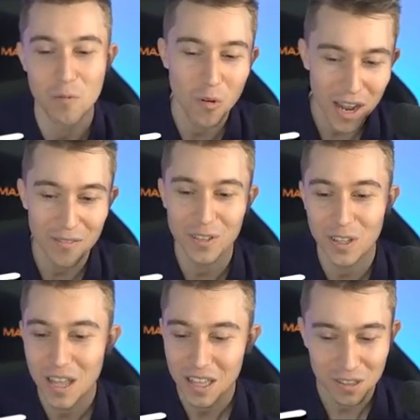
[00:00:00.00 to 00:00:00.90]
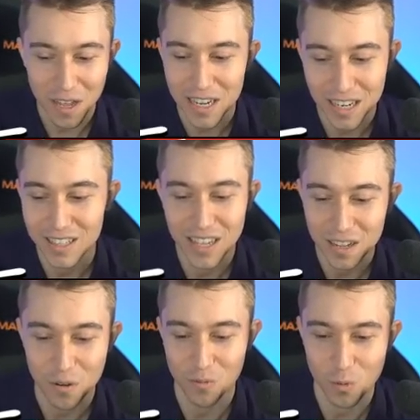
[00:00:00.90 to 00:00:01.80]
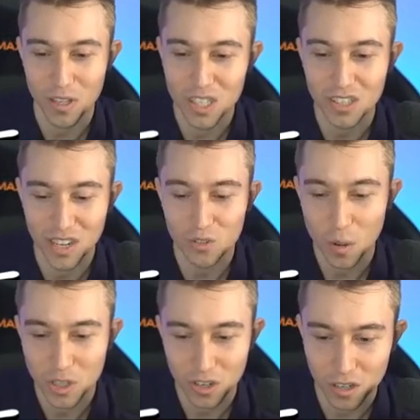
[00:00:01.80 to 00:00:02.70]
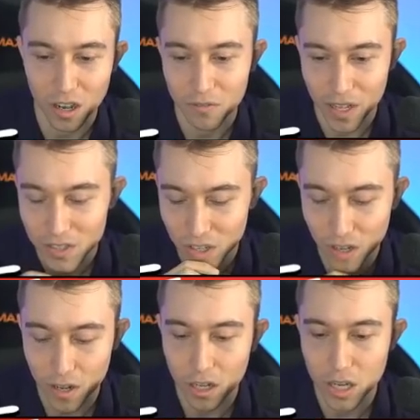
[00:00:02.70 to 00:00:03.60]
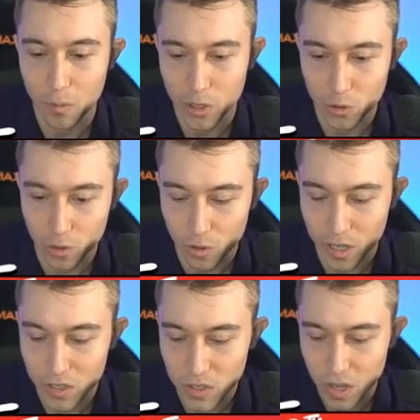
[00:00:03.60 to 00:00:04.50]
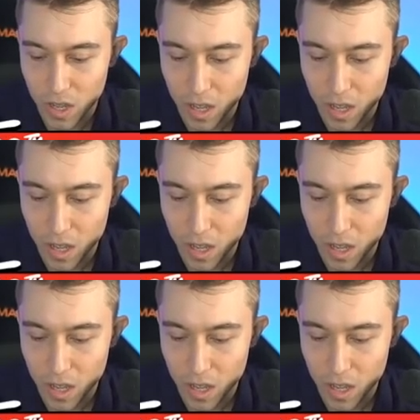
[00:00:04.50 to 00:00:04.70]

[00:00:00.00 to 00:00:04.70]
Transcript: I won't have a lightning and cycle for once because I dropped it on offense, uh, on top of your units.